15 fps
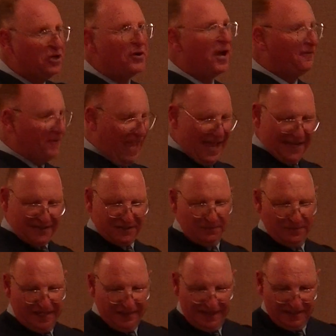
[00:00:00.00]
you have asked
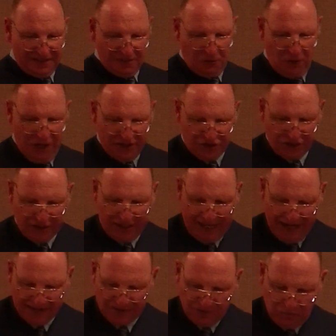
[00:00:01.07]
me this question
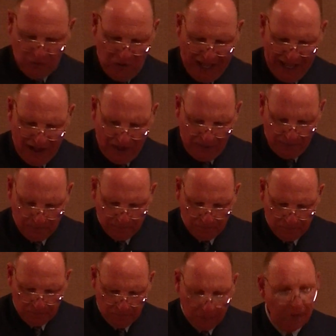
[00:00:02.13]
as well,
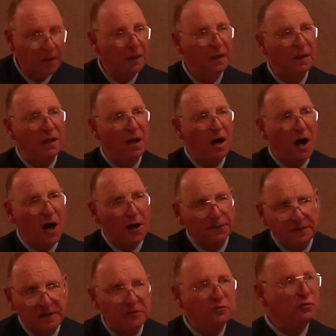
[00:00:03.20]

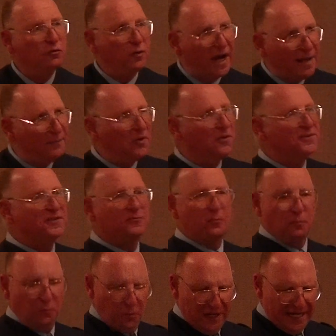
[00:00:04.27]
are the troubles
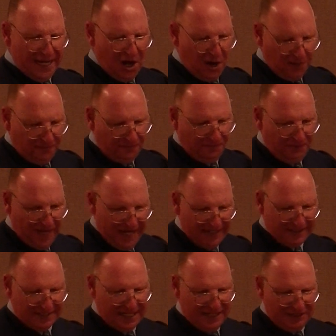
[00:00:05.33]
we are
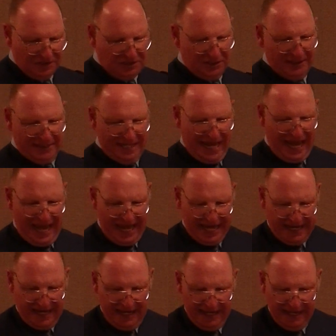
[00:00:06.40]
facing
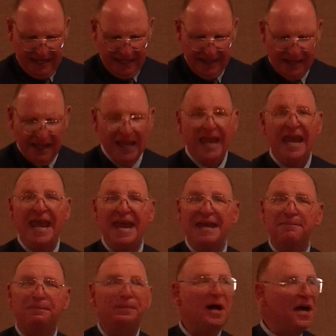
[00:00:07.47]
today
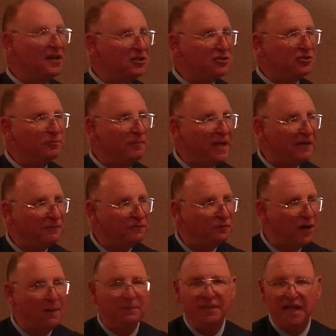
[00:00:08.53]
a punishment
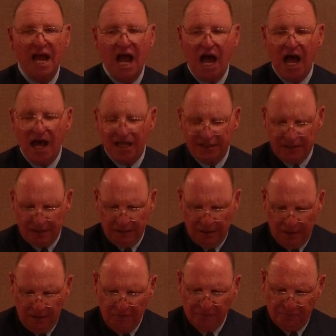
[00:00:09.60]
from God
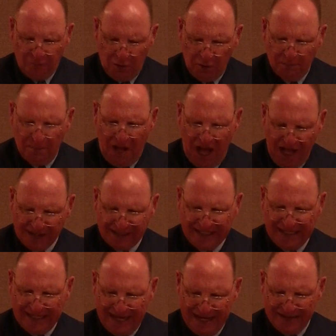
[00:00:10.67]
for
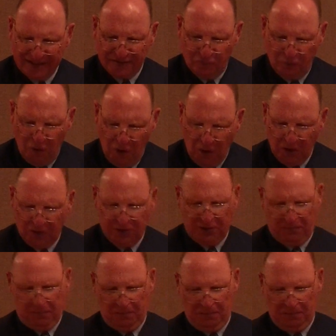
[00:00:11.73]
mocking His word?